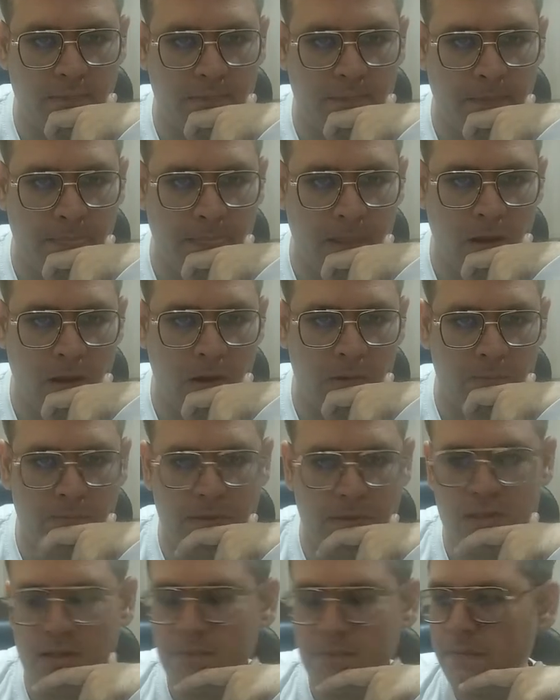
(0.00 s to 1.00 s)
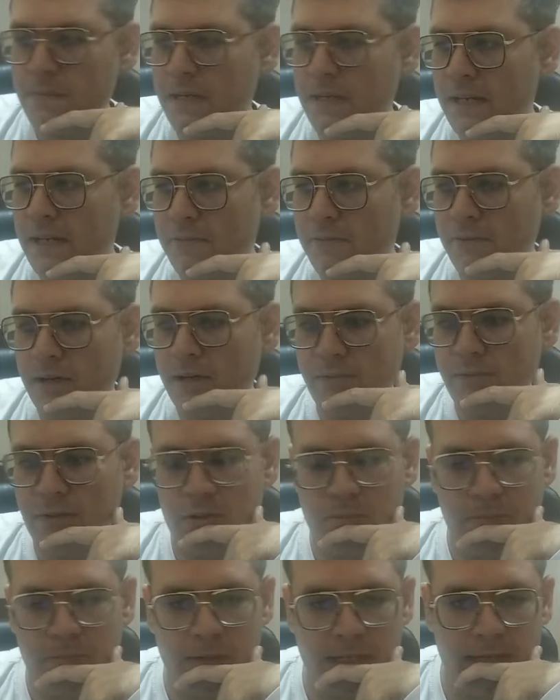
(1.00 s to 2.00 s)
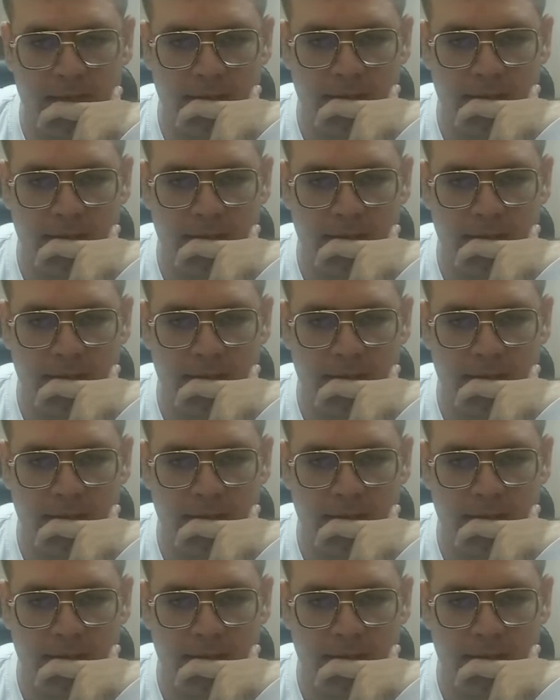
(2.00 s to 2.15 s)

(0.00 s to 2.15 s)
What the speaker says: Now if bishop play, what will you play?